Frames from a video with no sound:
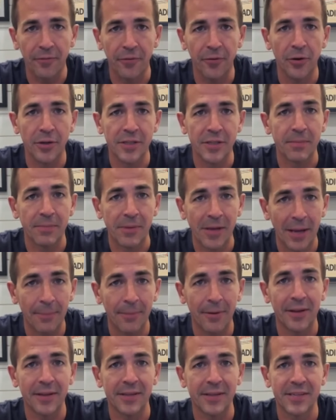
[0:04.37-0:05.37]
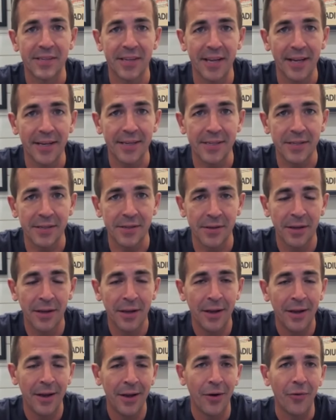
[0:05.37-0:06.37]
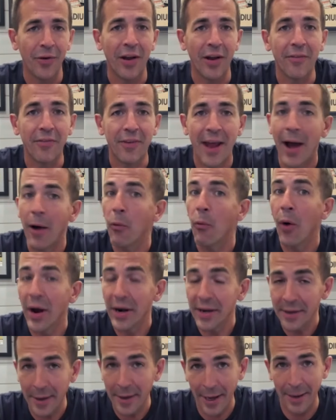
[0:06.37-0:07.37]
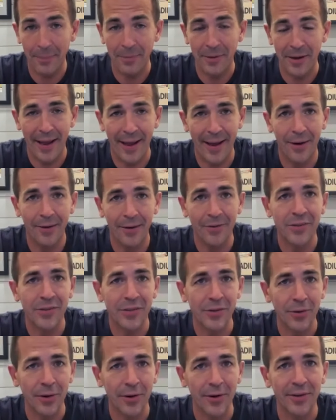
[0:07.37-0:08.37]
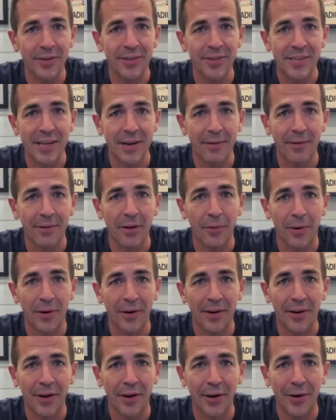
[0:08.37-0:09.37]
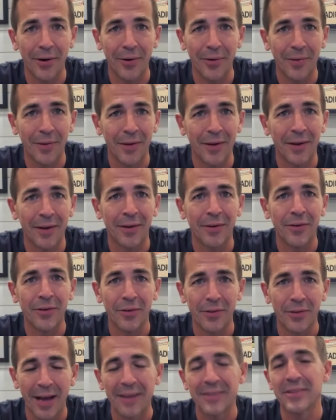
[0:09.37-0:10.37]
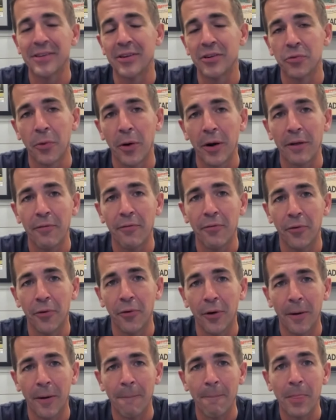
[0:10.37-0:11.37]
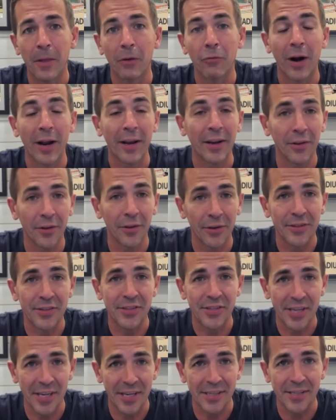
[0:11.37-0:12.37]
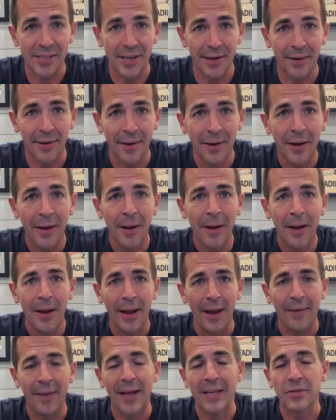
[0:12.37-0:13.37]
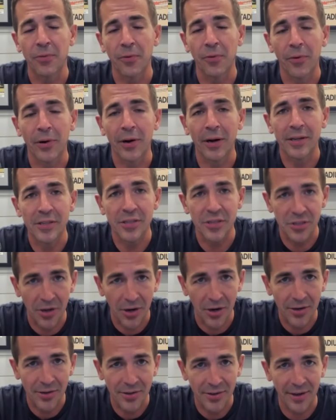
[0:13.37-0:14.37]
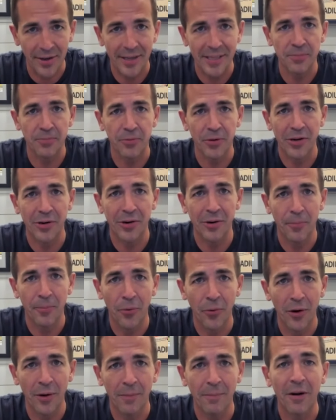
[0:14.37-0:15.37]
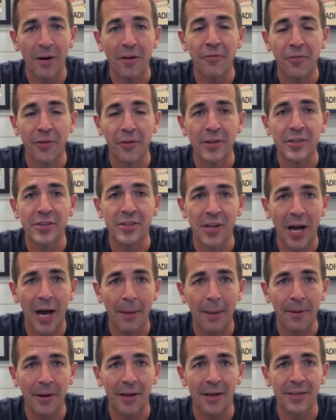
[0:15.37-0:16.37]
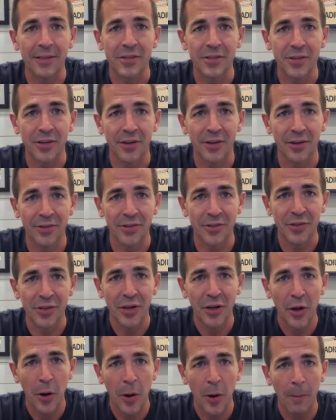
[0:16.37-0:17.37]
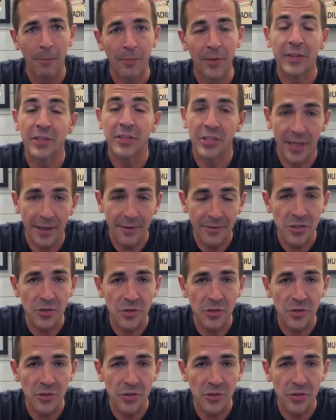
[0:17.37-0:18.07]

for September the 6th. We have now one game down, 271 to go in the 2024 regular season. And that's where we're going to start today's Breer Report. Our first topic concerns the Chiefs